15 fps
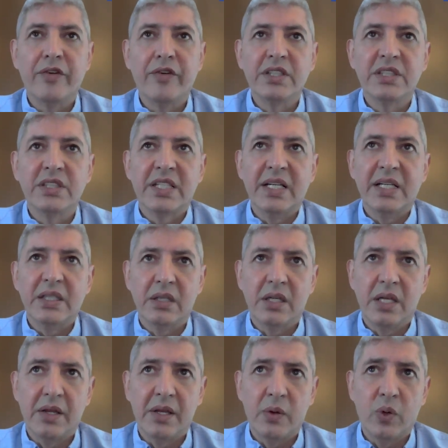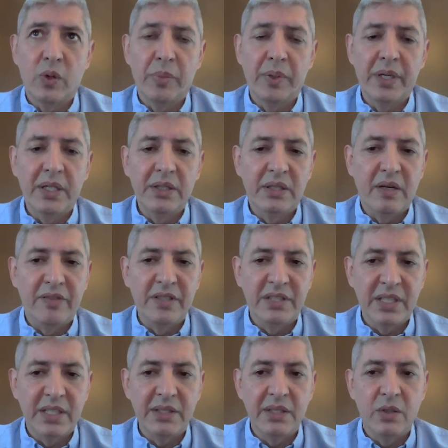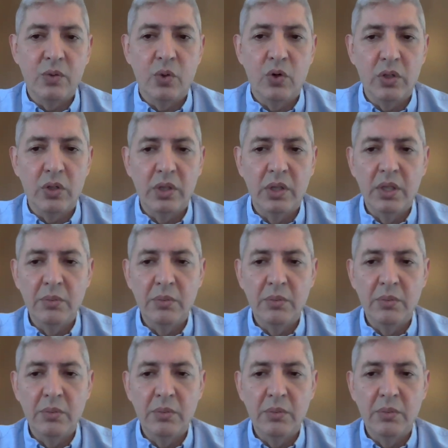scared that there will be a devastating war